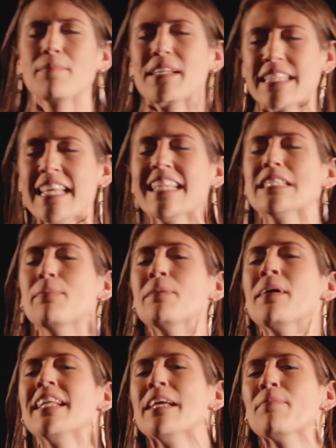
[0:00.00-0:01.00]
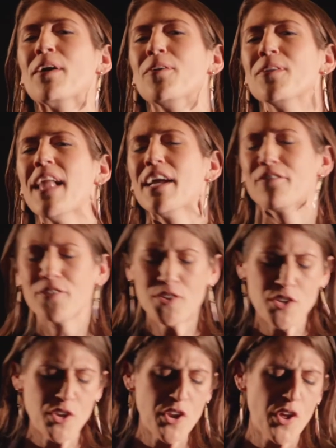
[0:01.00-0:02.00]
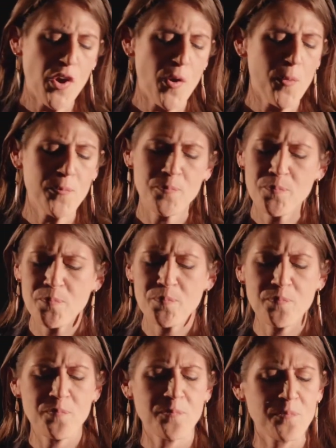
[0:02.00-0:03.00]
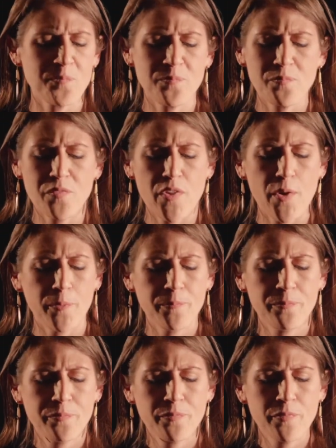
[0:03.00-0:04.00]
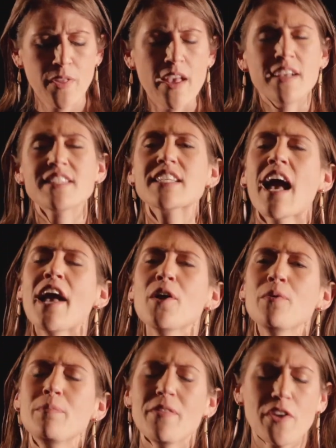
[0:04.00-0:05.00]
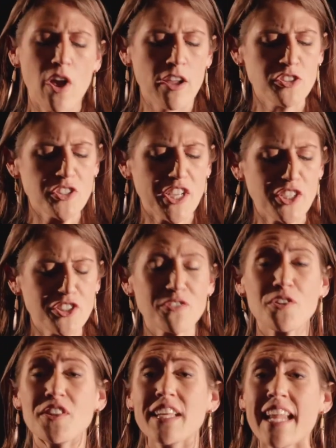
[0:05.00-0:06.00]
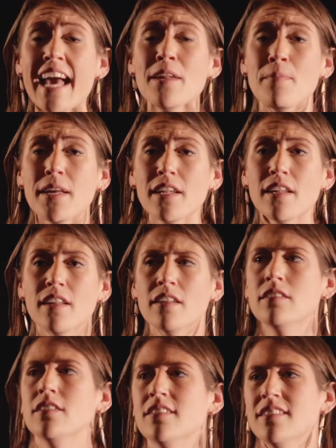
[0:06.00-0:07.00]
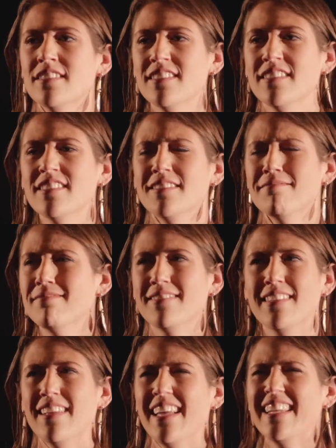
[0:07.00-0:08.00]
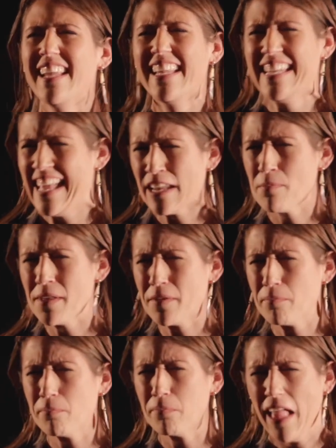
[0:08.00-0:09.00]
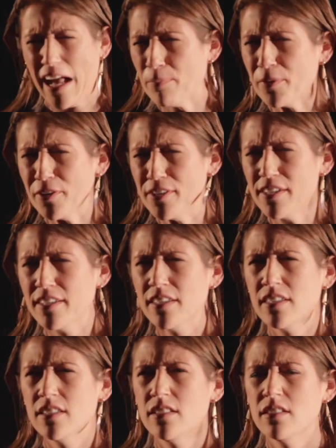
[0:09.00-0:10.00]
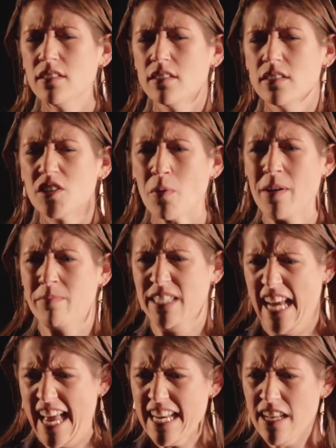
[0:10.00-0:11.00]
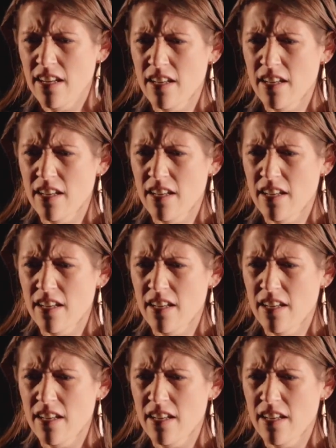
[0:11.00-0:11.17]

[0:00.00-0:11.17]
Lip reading: That's been my name my whole life. No. Sagayo would be the conjugation for the inanimate. An inanimate blackbird? So I'm dead?